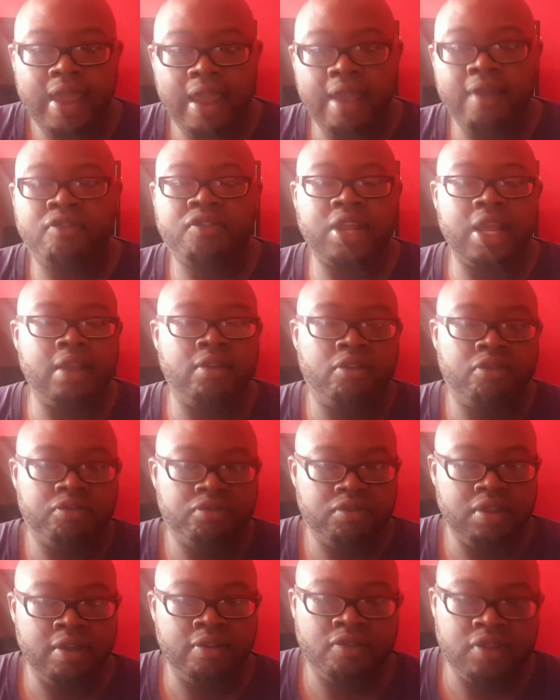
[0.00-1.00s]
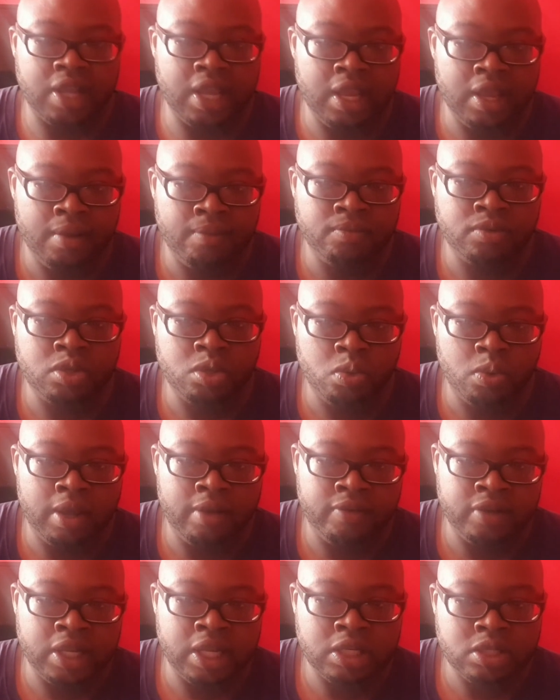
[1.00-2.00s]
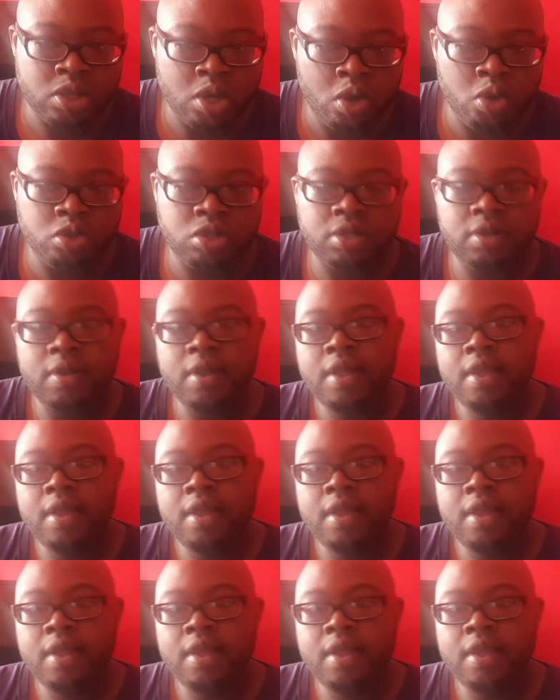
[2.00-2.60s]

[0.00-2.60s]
if they do whatever they're told.